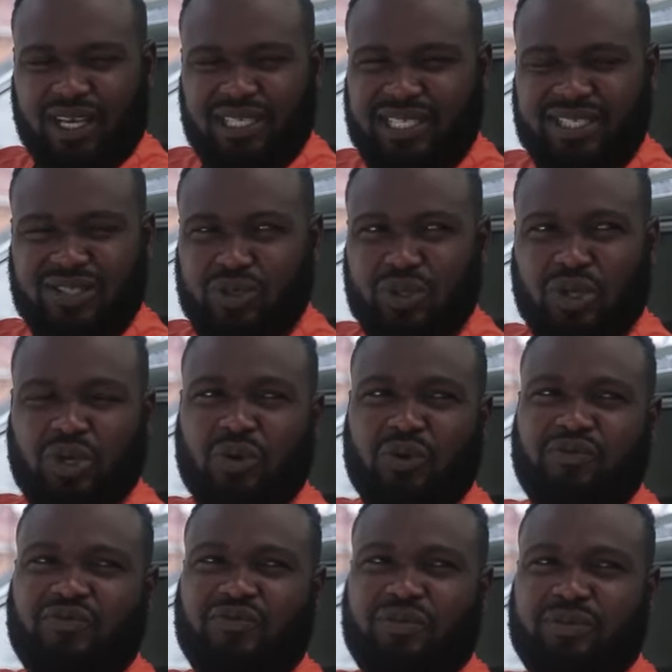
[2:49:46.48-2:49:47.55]
that is not
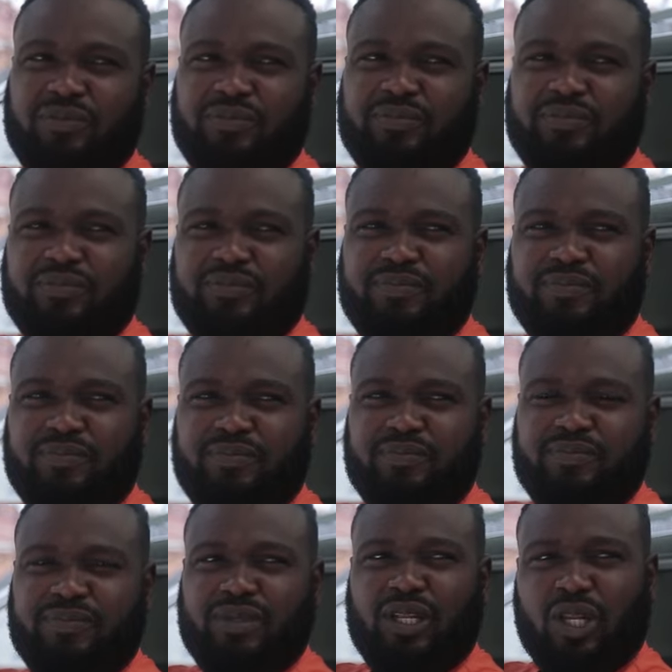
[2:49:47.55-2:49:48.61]
love.
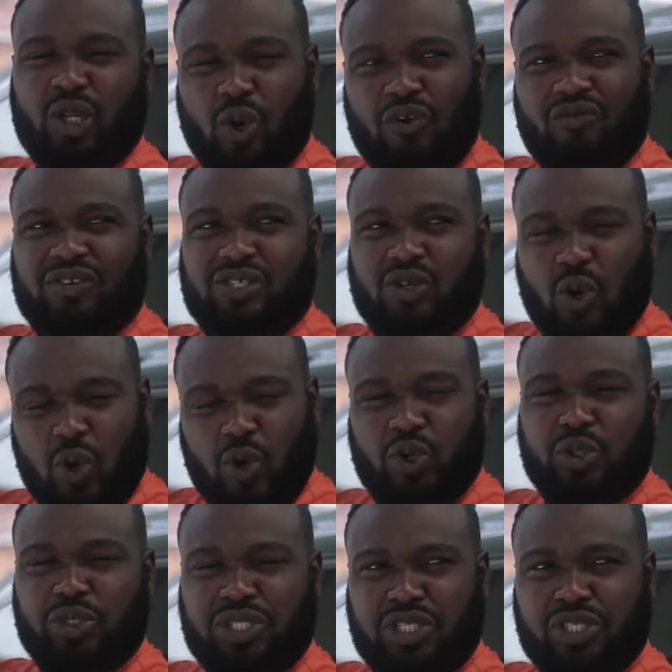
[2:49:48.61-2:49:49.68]
Love is
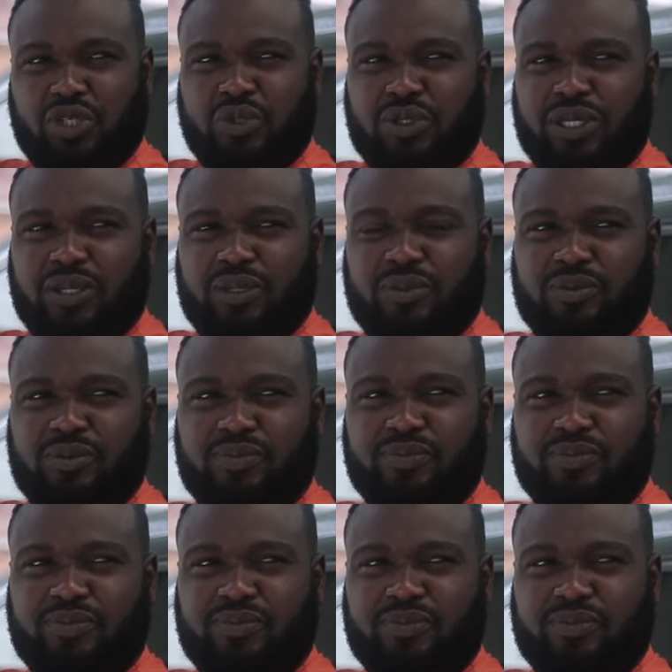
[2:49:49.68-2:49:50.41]
unconditional.